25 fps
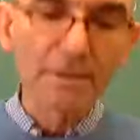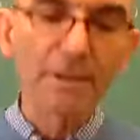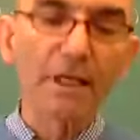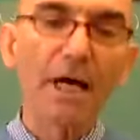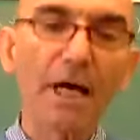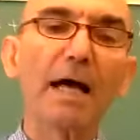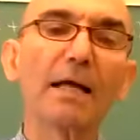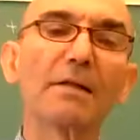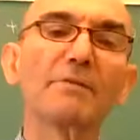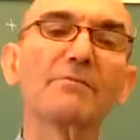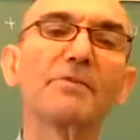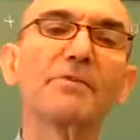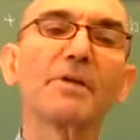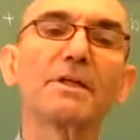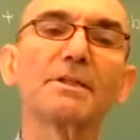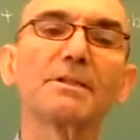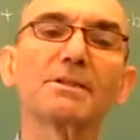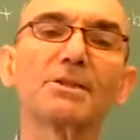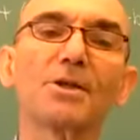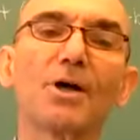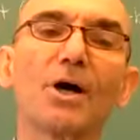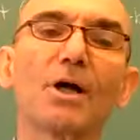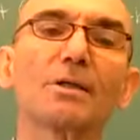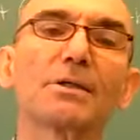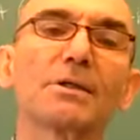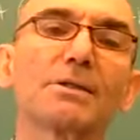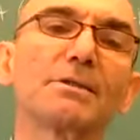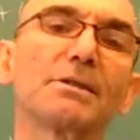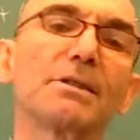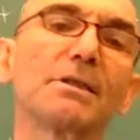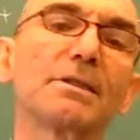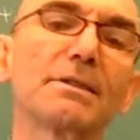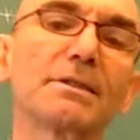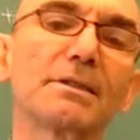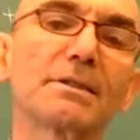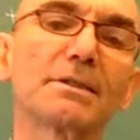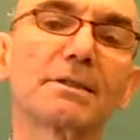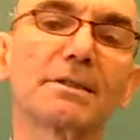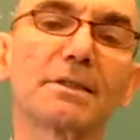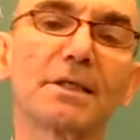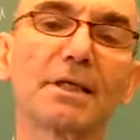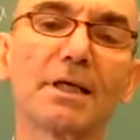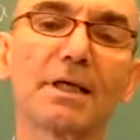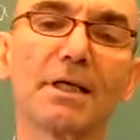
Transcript: that we started this